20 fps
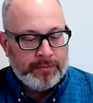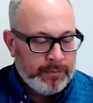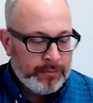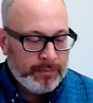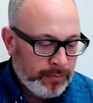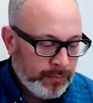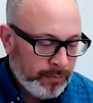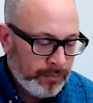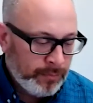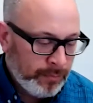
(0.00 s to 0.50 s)
we
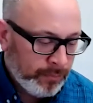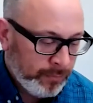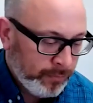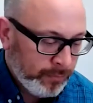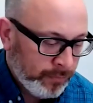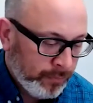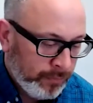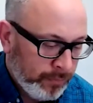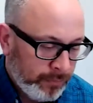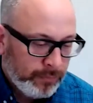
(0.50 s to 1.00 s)
can start
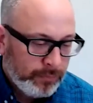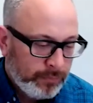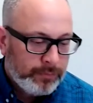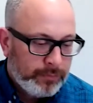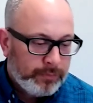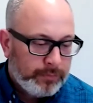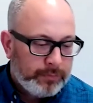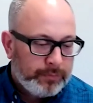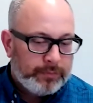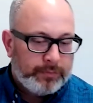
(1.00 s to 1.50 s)
to apply
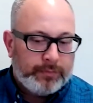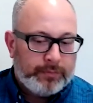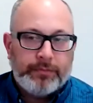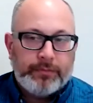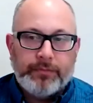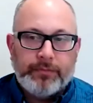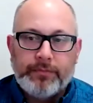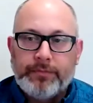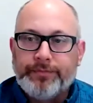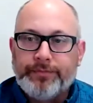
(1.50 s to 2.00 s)
this,
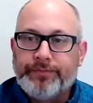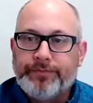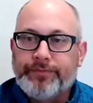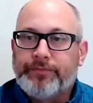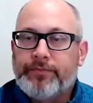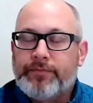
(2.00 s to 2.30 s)
but with the